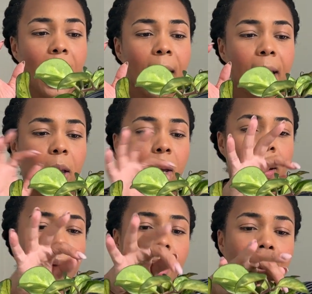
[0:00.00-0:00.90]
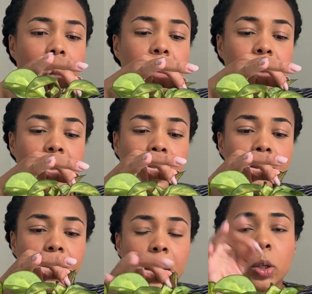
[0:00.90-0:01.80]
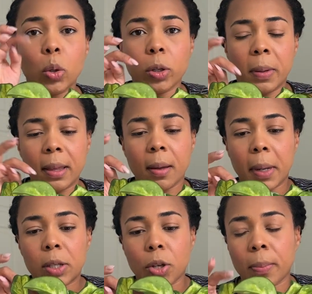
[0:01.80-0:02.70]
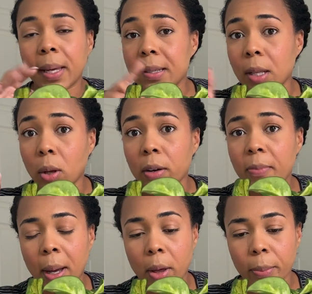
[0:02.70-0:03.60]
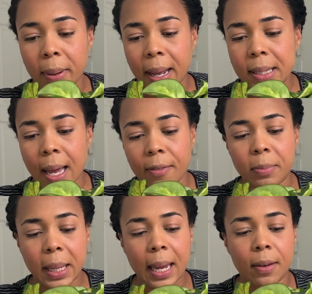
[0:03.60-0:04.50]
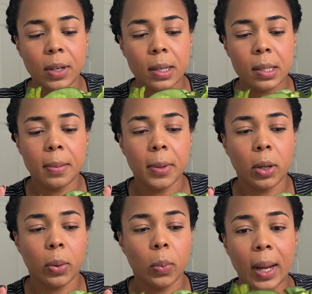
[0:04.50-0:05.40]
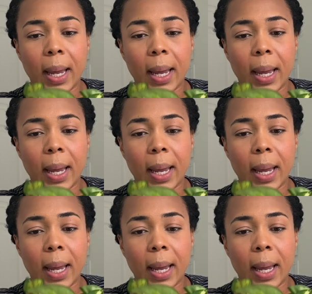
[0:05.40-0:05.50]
I believe it could be the mixture, because a lot of my other plants have behaved a similar